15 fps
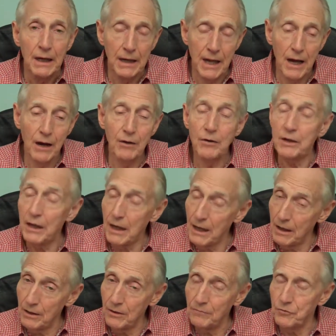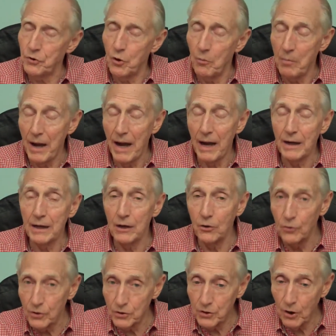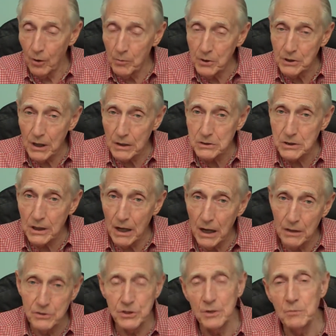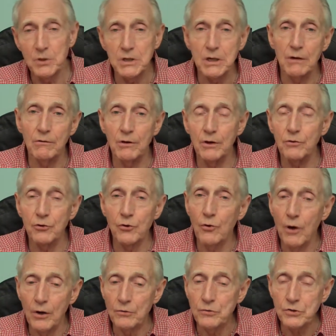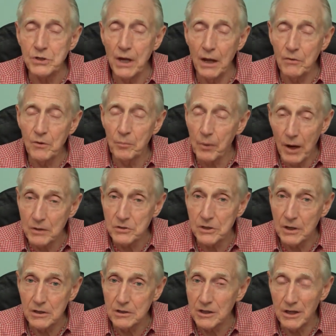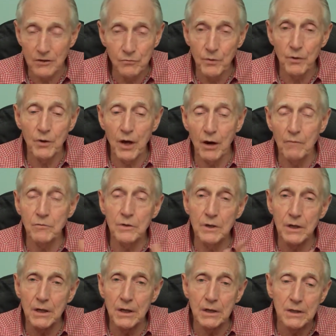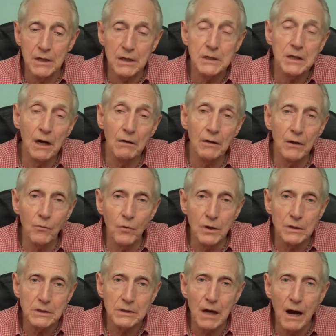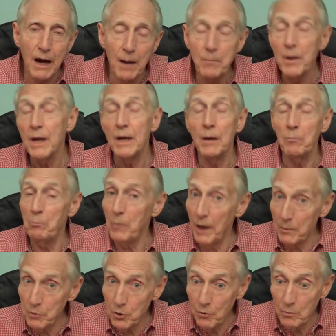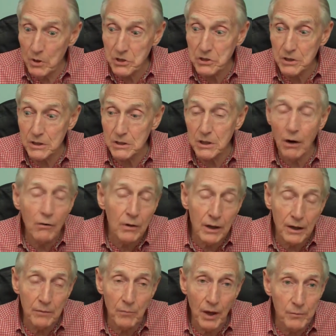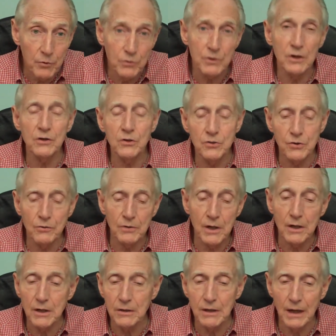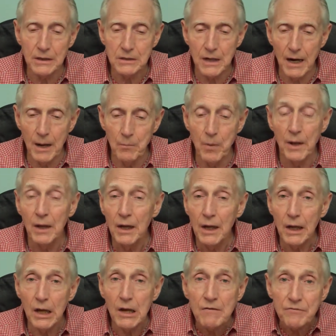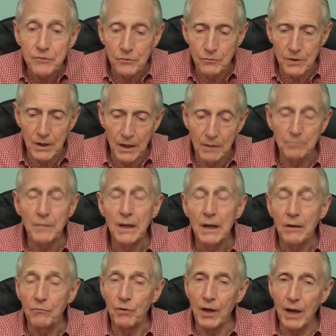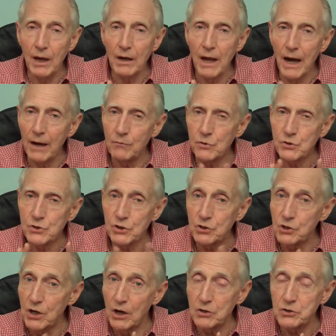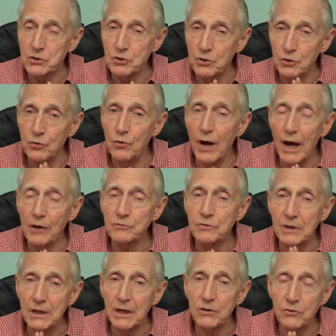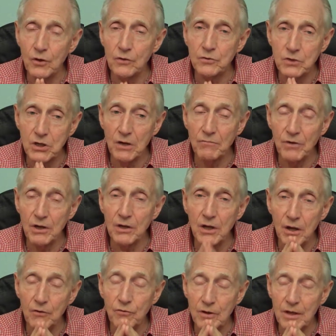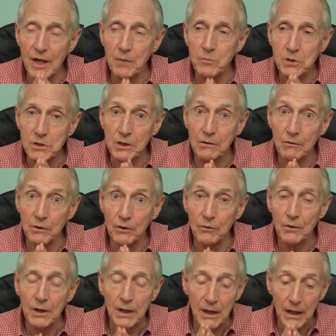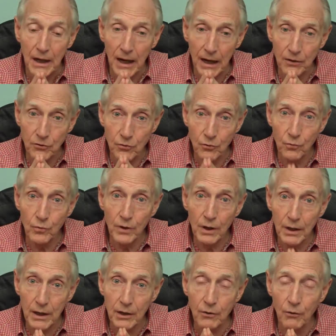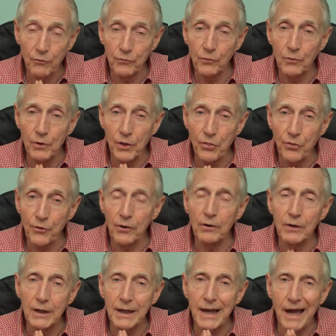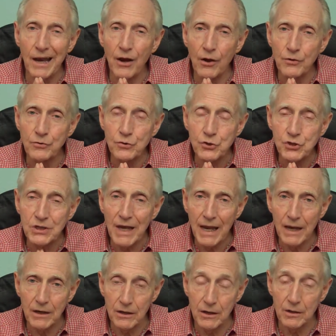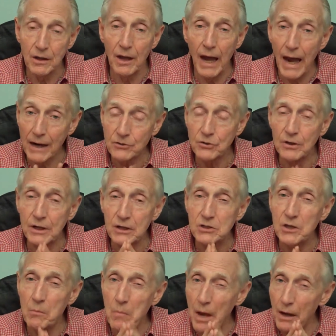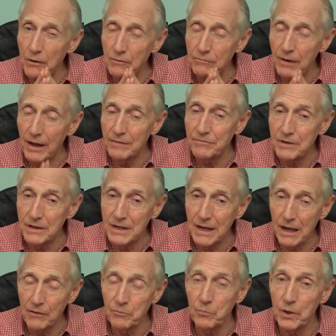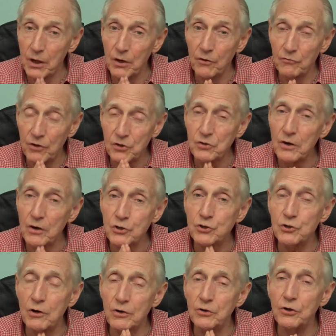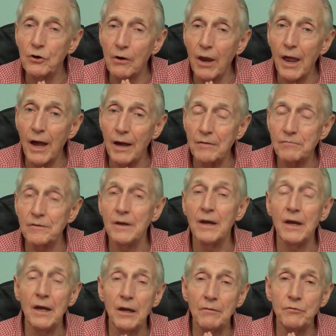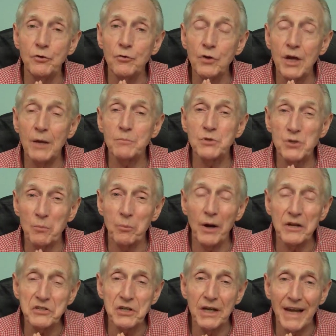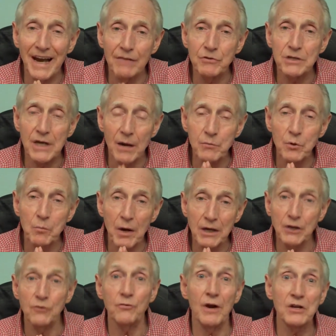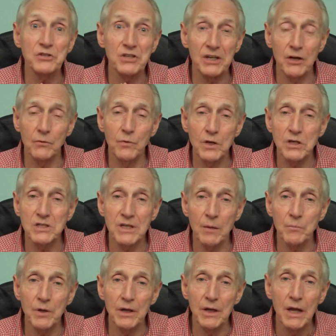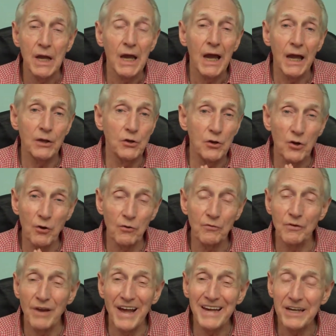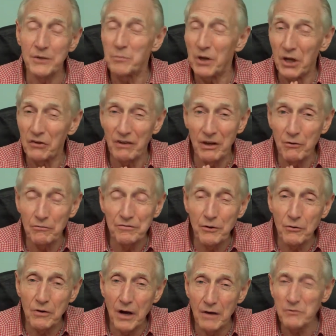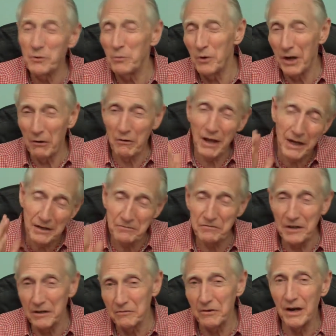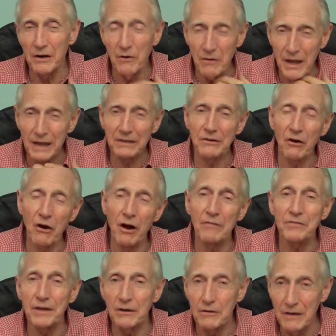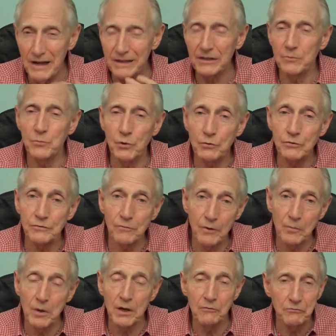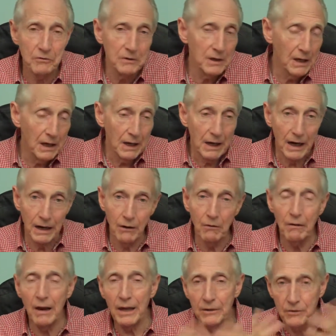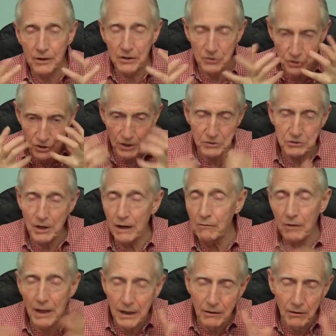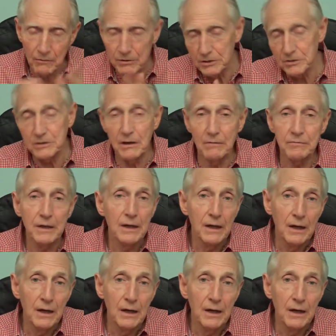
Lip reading: Now again, if you go back and look at the homotoxicology material, you'll understand the process because we covered it in detail at one time. Maybe you missed it totally. Maybe you didn't tune in at that time. If you did, then I would suggest you actually get the DVDs and that material and you really go through it thoroughly and understand it. Actually, it's a matter of life and death because it's going to shorten your life if you keep suppressing every time your body tries to get rid of something and you don't like it because I don't feel comfortable, I don't like a fever, I don't like the coughing, I don't like the mucus formation, I don't like the congestion, I don't like all this stuff.